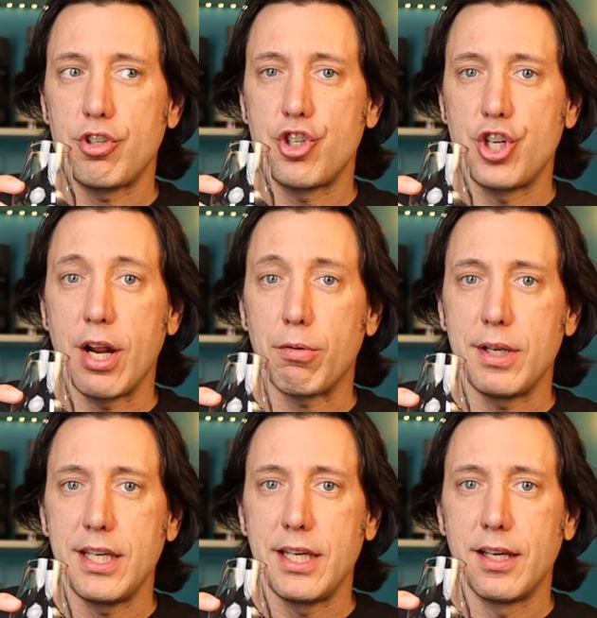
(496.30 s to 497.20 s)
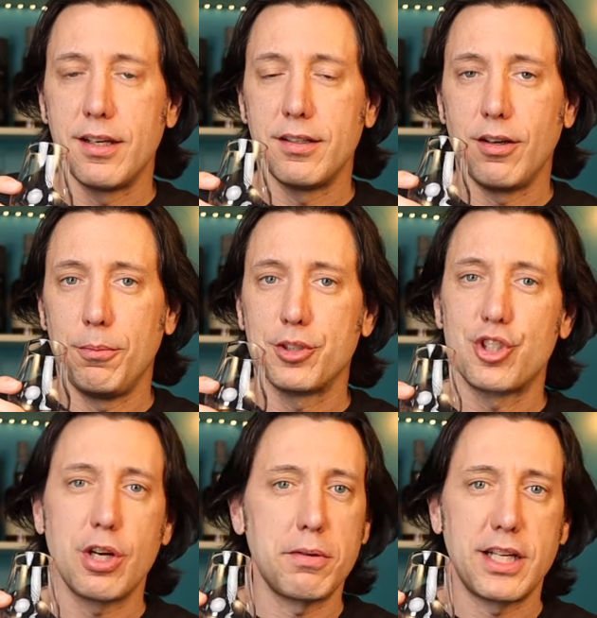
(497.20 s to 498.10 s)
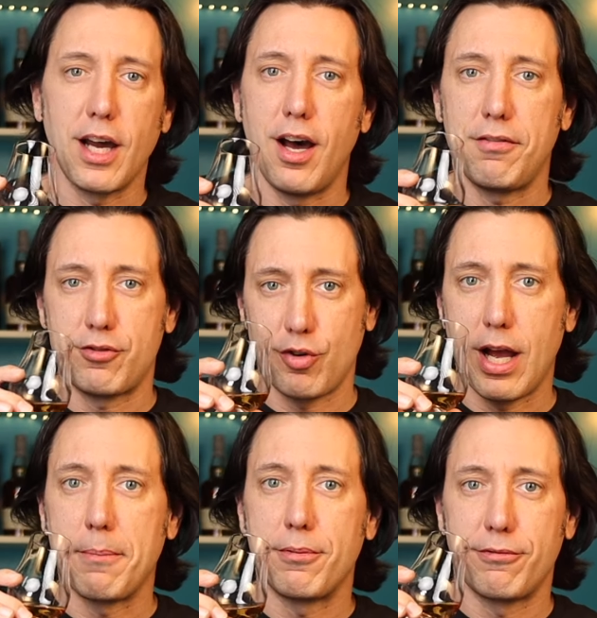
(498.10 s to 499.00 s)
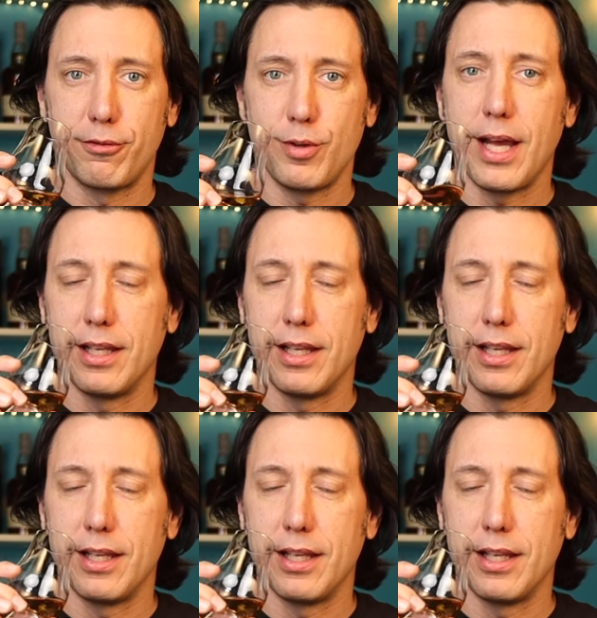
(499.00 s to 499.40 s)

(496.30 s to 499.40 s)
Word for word: cherry, almost cherry cough drop fruit